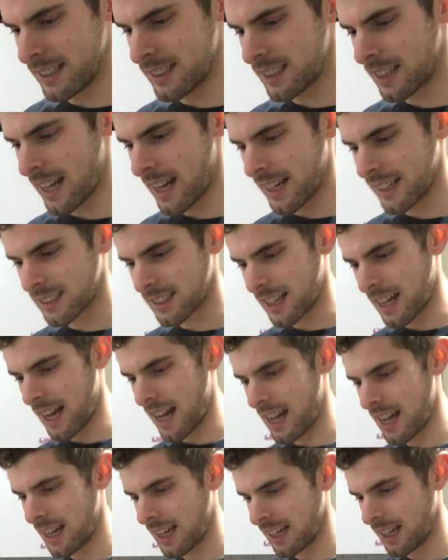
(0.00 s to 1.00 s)
to get
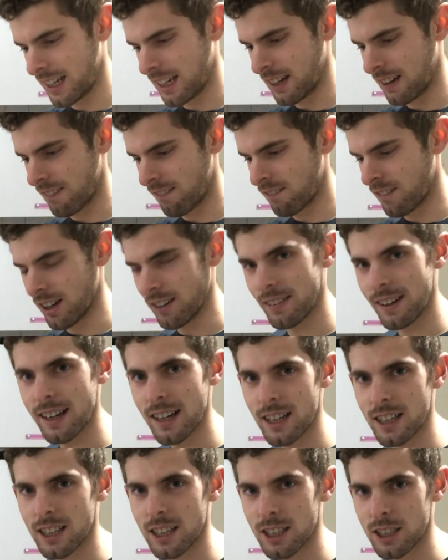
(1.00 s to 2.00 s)
a very
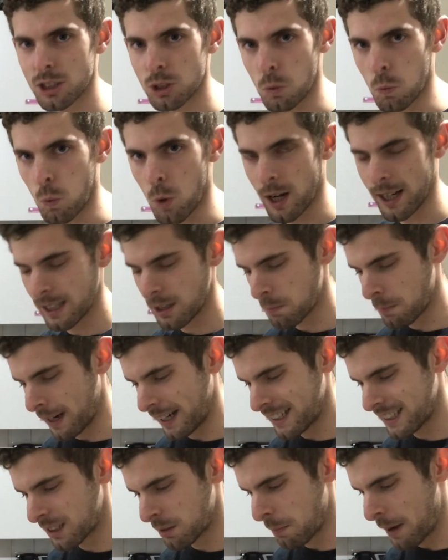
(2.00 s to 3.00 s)
large
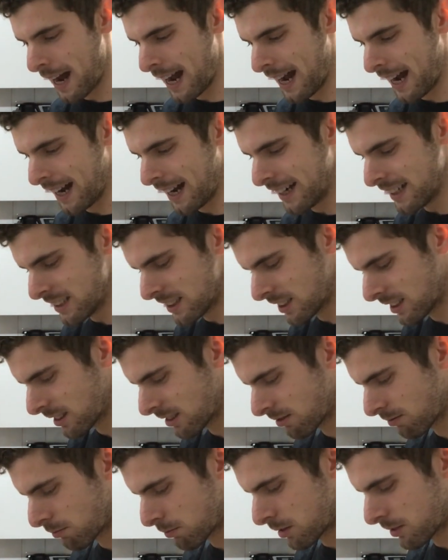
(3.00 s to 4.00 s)
wide-based pan,
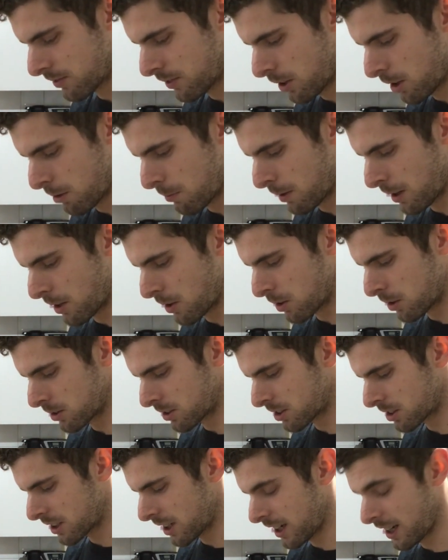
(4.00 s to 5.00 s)
preferably
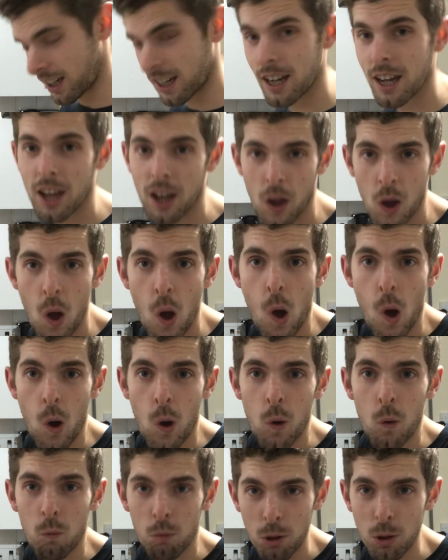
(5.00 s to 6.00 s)
non-stick.
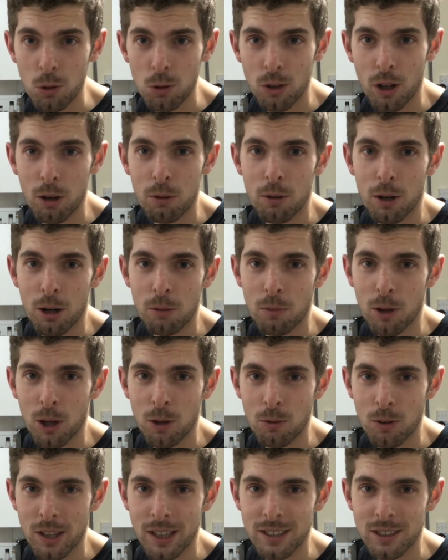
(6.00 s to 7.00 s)
We all know where I'm
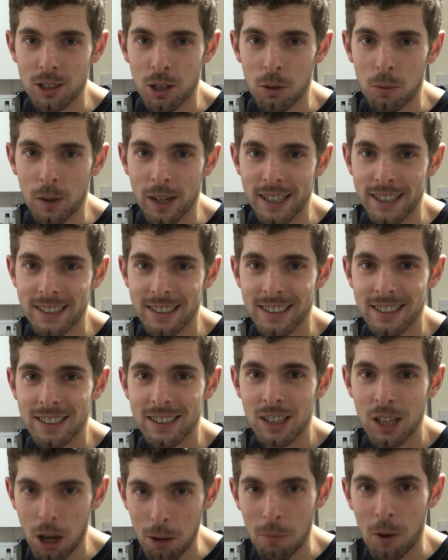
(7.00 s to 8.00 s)
going with this, don't we?
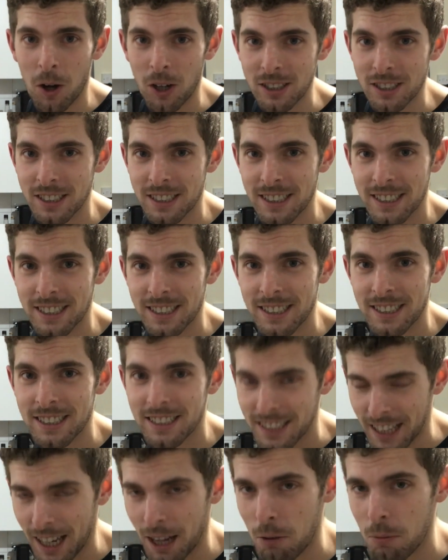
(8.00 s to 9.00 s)
Come on,
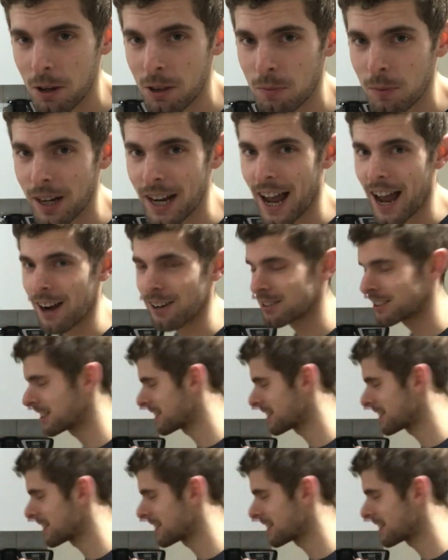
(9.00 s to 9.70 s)
say it with me now.